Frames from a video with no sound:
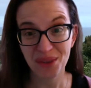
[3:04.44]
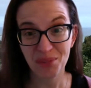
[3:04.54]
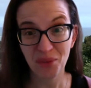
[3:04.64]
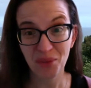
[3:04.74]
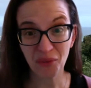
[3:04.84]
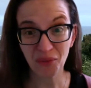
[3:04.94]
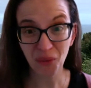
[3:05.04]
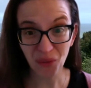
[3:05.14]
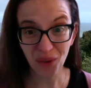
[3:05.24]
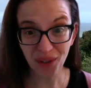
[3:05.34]

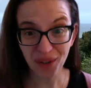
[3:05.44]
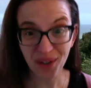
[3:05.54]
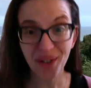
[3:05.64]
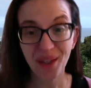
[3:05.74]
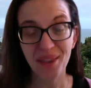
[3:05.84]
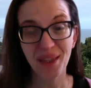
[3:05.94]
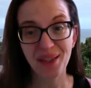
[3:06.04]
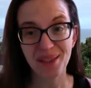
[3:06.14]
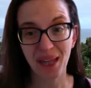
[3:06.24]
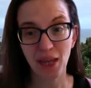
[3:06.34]
before
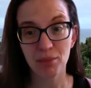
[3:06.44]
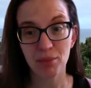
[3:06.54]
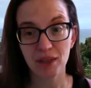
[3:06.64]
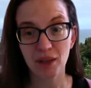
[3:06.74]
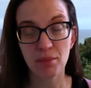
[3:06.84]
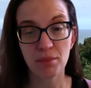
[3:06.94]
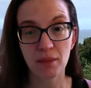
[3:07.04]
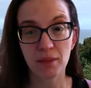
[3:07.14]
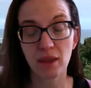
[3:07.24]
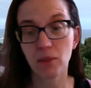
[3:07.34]
things amped up.
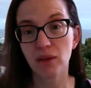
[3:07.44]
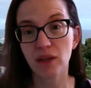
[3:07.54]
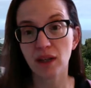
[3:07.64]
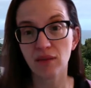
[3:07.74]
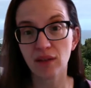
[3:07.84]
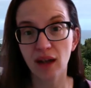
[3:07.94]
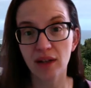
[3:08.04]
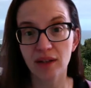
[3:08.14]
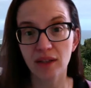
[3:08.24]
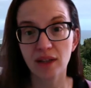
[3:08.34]
Maybe they wouldn't have
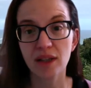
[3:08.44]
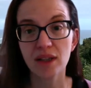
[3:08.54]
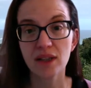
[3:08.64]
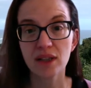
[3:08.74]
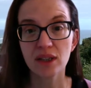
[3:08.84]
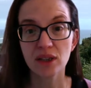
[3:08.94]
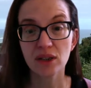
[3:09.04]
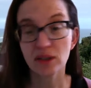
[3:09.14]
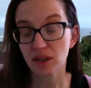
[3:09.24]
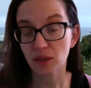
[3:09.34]
gotten to
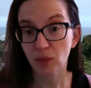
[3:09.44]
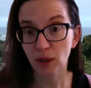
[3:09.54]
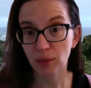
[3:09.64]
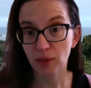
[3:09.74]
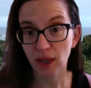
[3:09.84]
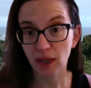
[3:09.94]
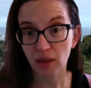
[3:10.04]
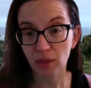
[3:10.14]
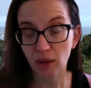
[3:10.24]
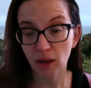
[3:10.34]
the point where
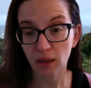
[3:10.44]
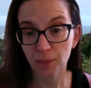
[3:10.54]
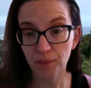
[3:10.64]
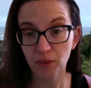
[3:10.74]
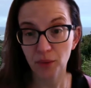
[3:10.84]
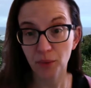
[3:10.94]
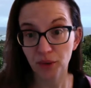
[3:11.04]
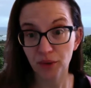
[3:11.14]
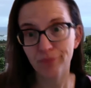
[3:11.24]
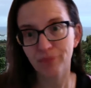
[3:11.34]
they
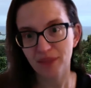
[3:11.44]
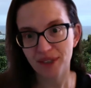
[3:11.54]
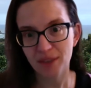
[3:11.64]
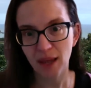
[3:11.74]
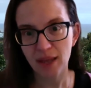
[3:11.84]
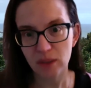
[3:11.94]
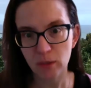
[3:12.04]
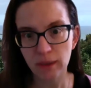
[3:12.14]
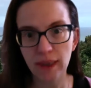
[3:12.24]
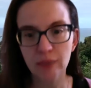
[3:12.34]
were this past
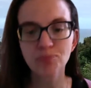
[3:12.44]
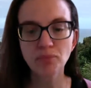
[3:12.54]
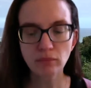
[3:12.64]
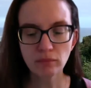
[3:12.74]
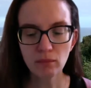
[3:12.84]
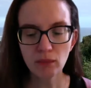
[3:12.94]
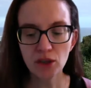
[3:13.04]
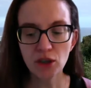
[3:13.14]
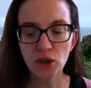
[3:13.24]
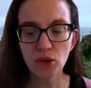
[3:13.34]
week.
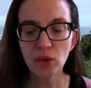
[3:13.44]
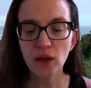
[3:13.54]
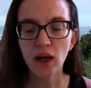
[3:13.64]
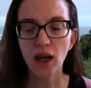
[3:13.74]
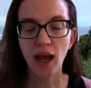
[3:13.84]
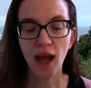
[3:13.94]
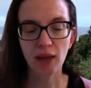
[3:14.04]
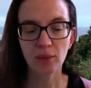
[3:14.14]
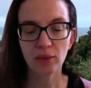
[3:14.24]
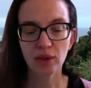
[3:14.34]
So
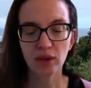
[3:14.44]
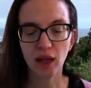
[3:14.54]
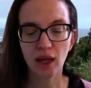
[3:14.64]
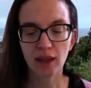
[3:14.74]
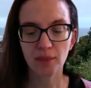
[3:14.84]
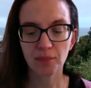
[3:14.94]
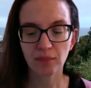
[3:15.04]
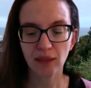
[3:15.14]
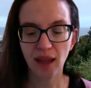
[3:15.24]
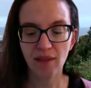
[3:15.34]
I will
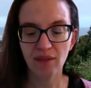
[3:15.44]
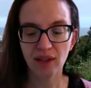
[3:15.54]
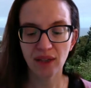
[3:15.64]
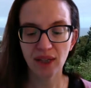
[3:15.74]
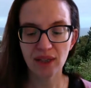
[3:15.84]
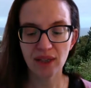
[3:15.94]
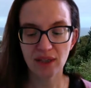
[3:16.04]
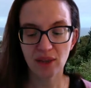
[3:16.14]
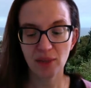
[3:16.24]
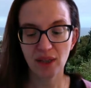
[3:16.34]
have a link to
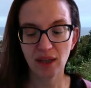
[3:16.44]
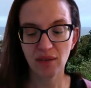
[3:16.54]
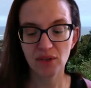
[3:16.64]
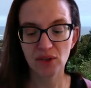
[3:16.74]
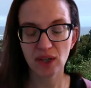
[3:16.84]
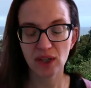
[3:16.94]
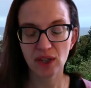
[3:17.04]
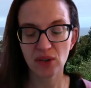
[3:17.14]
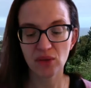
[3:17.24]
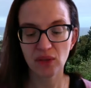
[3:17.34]
the PDF so that
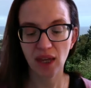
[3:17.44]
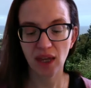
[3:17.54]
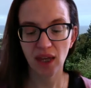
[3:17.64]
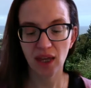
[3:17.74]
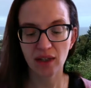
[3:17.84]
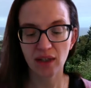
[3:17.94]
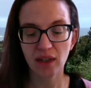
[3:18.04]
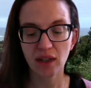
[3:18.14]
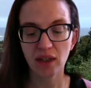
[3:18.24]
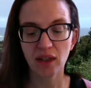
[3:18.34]
you can
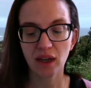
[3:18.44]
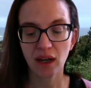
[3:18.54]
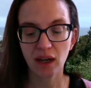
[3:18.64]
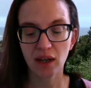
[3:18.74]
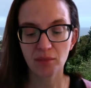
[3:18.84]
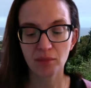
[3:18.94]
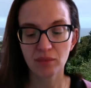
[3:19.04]
um,